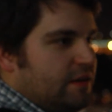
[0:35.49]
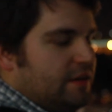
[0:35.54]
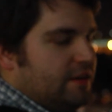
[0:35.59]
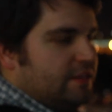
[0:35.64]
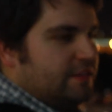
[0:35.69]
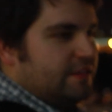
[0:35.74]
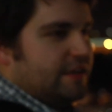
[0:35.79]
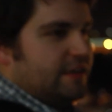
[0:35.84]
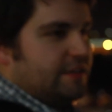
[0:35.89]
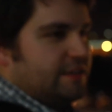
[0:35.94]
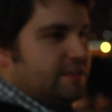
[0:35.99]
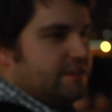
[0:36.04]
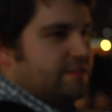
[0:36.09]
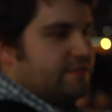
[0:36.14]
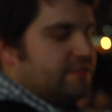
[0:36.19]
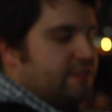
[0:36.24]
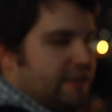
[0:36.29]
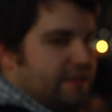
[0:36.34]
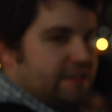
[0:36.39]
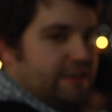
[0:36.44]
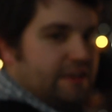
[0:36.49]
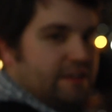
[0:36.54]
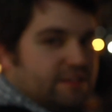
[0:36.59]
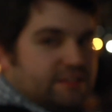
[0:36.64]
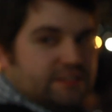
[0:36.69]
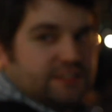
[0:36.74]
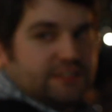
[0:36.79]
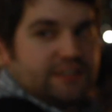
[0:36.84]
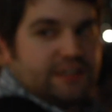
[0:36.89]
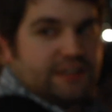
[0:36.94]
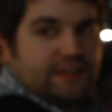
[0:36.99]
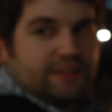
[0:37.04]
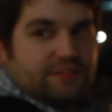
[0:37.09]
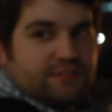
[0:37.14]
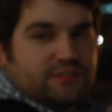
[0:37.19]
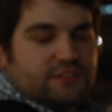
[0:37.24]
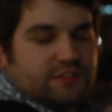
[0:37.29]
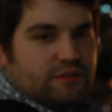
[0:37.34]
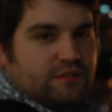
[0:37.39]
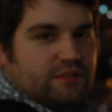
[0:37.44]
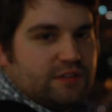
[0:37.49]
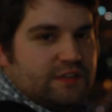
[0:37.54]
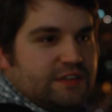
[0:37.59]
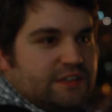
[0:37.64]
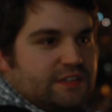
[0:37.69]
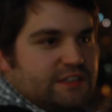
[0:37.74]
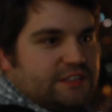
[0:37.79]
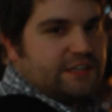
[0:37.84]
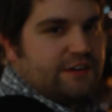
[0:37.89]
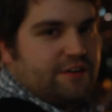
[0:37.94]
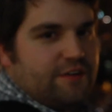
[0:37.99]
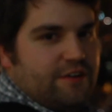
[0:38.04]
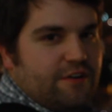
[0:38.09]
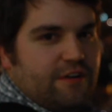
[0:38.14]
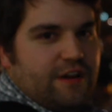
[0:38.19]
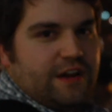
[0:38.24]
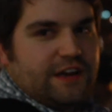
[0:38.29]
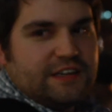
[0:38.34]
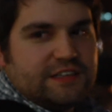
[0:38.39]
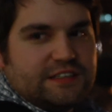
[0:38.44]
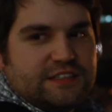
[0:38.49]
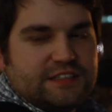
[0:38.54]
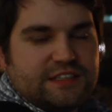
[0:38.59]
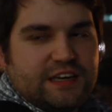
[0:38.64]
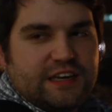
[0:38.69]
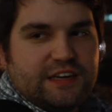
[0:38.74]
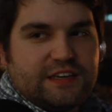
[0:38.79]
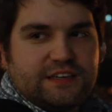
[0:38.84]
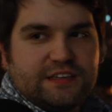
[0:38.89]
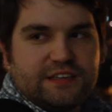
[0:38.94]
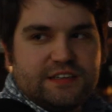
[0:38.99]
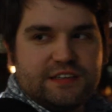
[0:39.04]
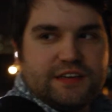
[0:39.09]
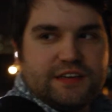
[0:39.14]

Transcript: so the idea of technology kind of slowly deteriorates its life.